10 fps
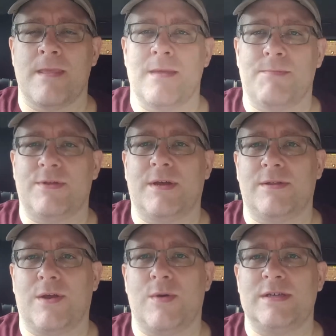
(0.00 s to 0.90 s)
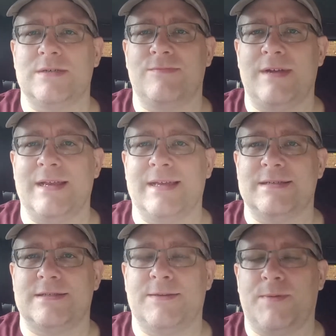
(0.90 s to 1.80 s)
But the question really
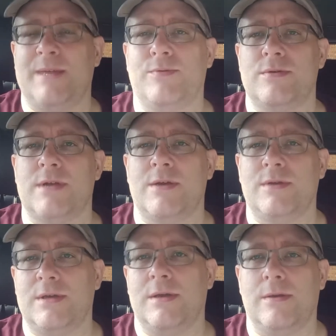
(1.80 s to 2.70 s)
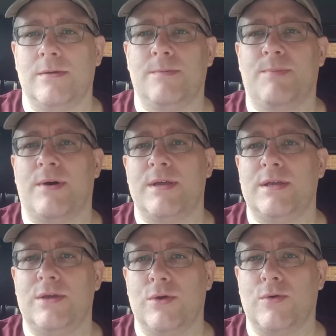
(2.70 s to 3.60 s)
is, do people know you by
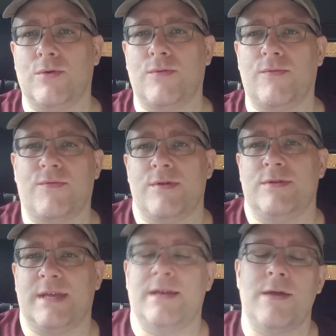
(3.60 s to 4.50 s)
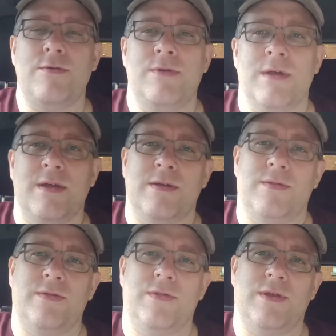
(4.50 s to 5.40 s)
your fruit? Do they know
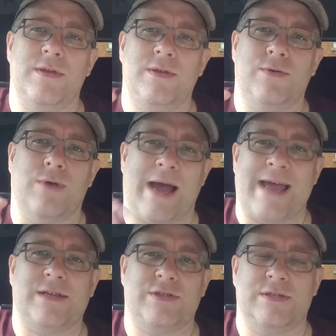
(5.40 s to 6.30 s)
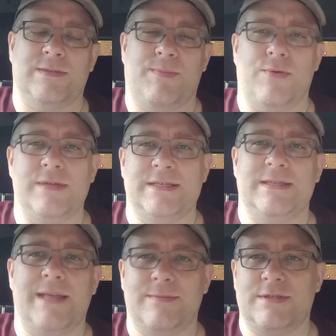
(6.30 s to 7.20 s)
that your actions are
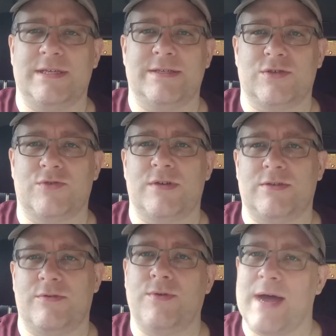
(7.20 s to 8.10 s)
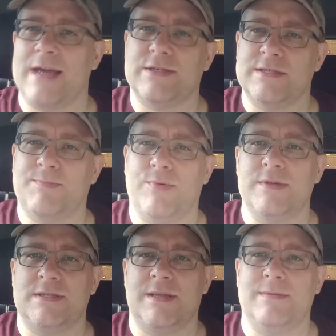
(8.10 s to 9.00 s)
pointing them to Jesus Christ, or your actions
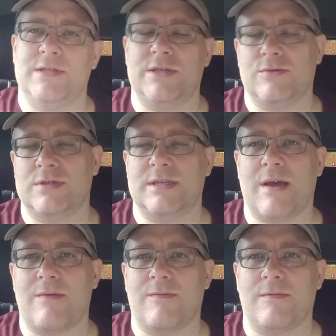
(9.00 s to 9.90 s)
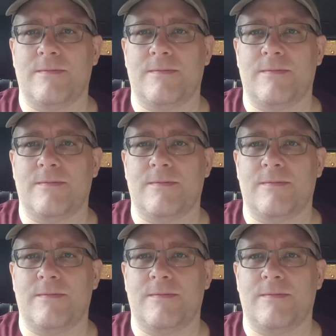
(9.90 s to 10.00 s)
pointing them to yourself?